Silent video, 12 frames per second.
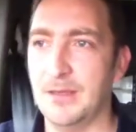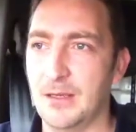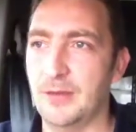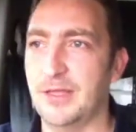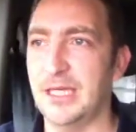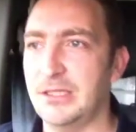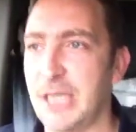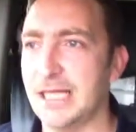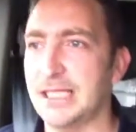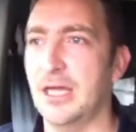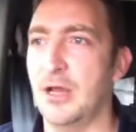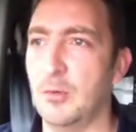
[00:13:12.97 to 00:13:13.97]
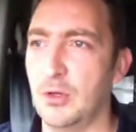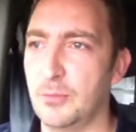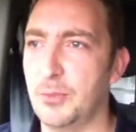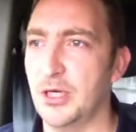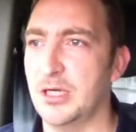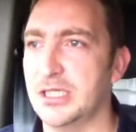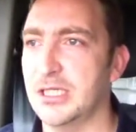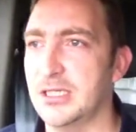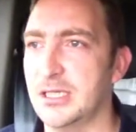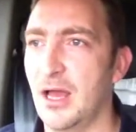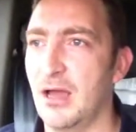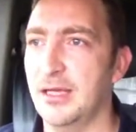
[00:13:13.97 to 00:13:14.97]
I think you get to know what the
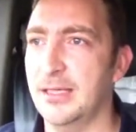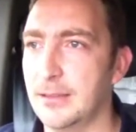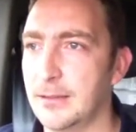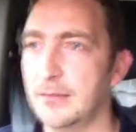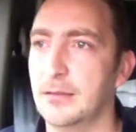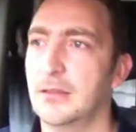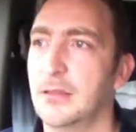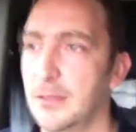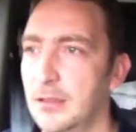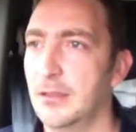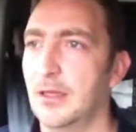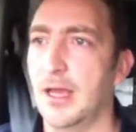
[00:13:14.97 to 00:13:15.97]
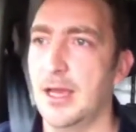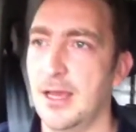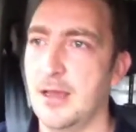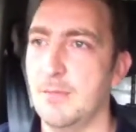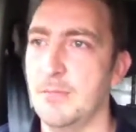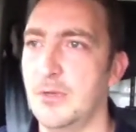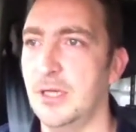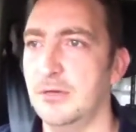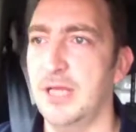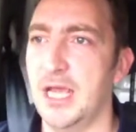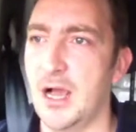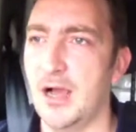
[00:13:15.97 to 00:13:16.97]
person's like and who
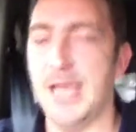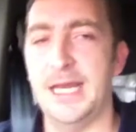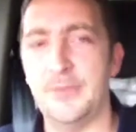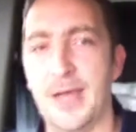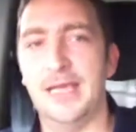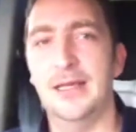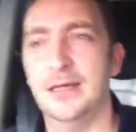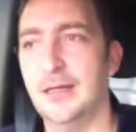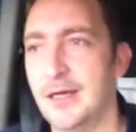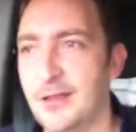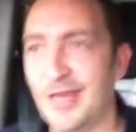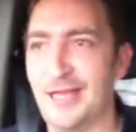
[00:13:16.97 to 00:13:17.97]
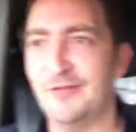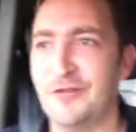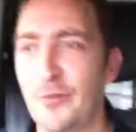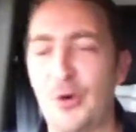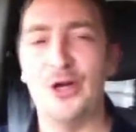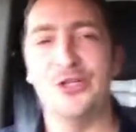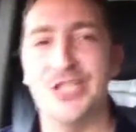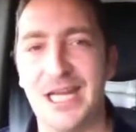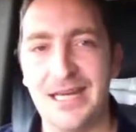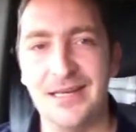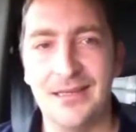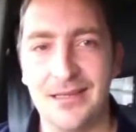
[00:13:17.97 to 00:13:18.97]
they are. Anyway, thanks for watching.